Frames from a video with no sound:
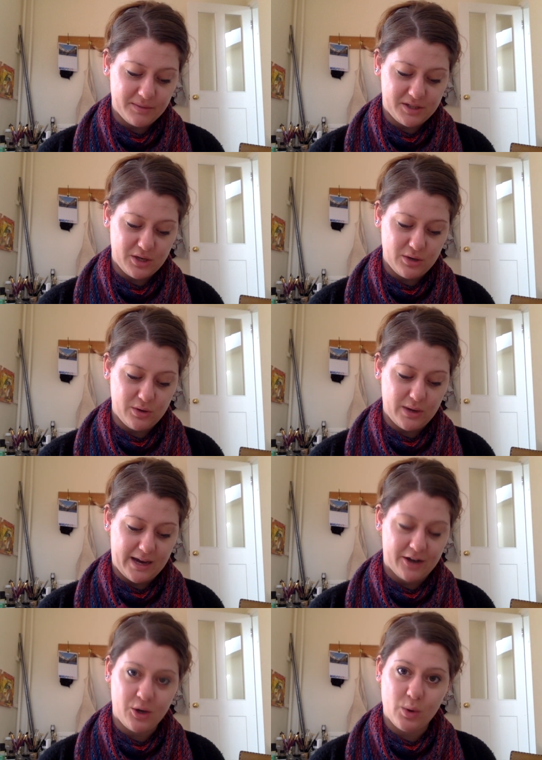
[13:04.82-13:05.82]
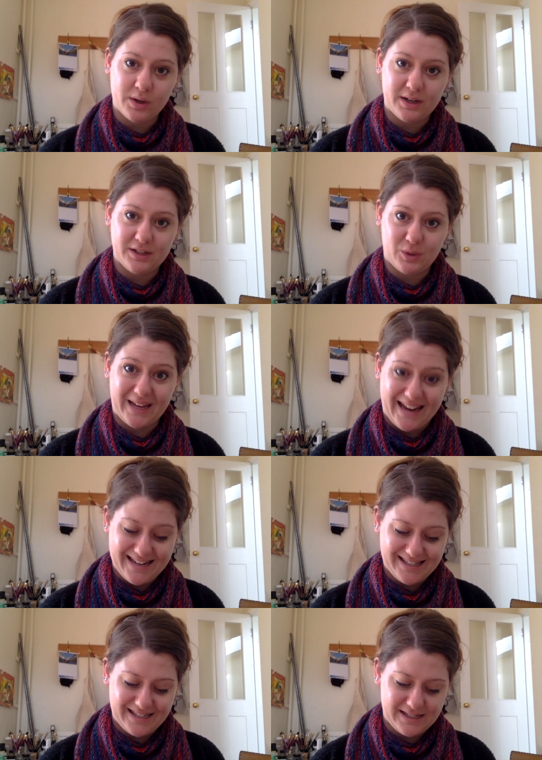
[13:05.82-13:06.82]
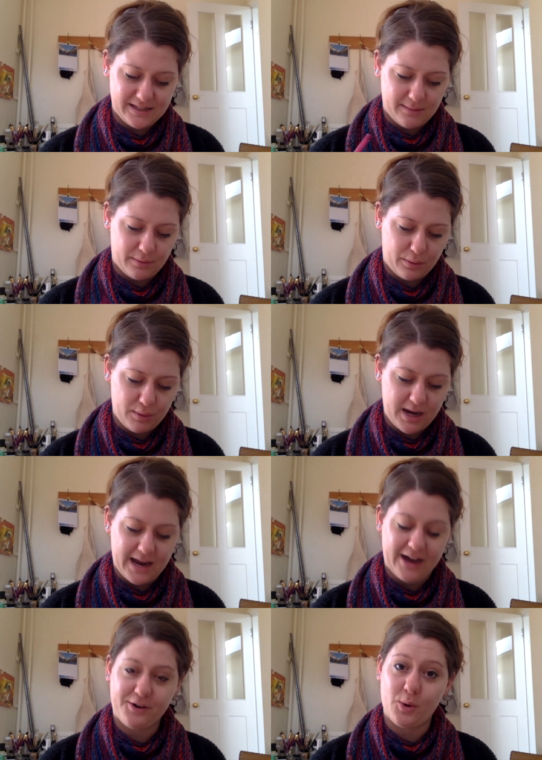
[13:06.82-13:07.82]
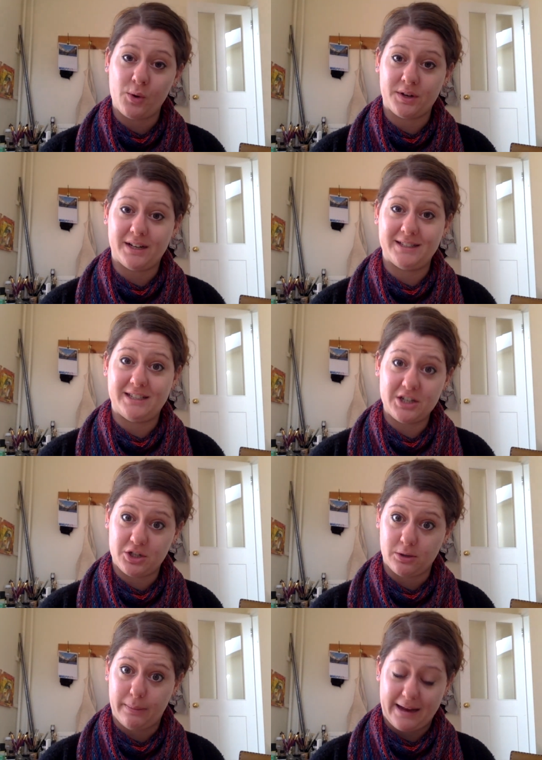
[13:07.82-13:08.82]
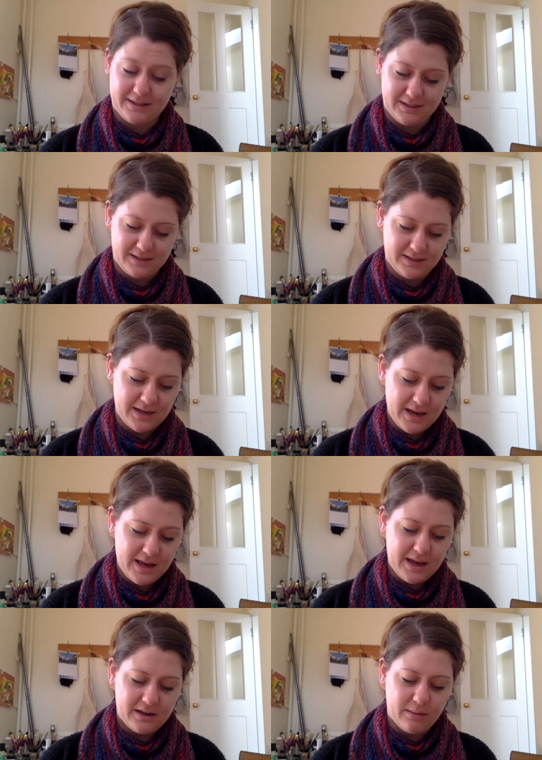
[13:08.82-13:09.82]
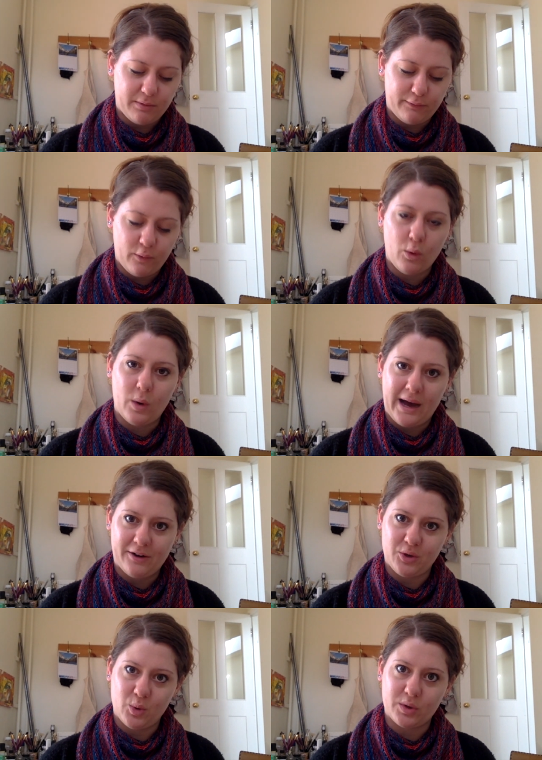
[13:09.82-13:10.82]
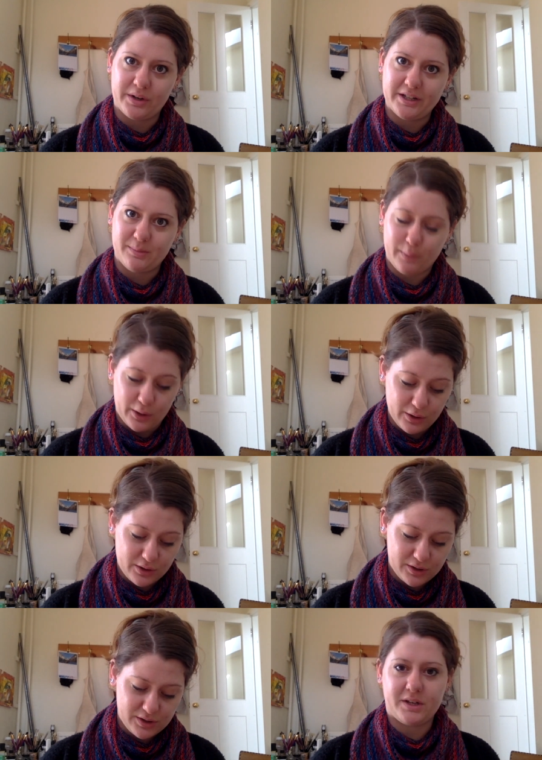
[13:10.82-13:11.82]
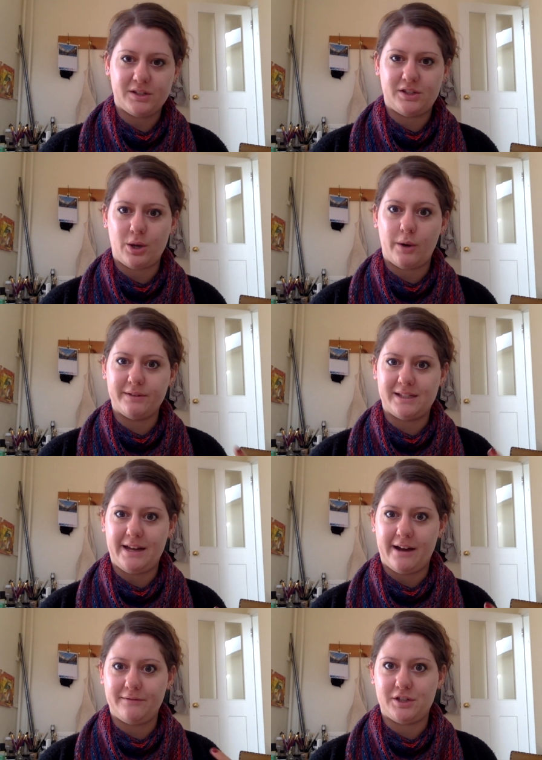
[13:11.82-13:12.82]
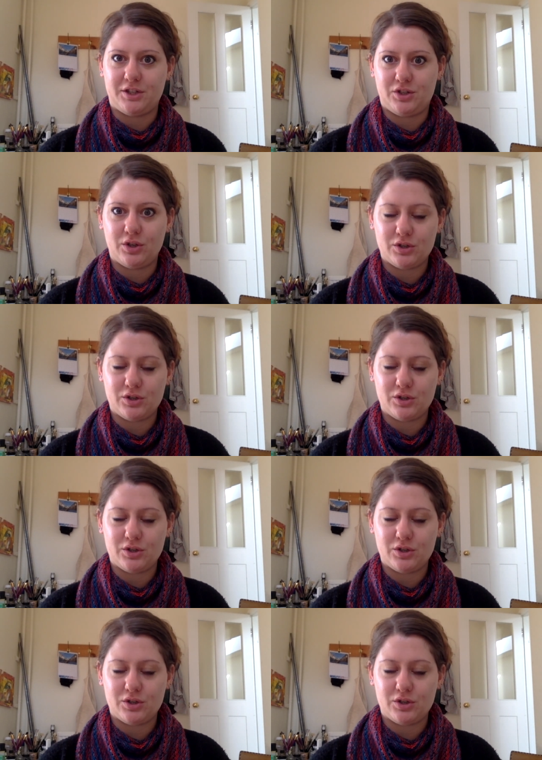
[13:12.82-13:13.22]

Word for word: two, how do you organize your kits? Number three, how do you organize digital patterns? Number four, how do you organize books? So obviously I've just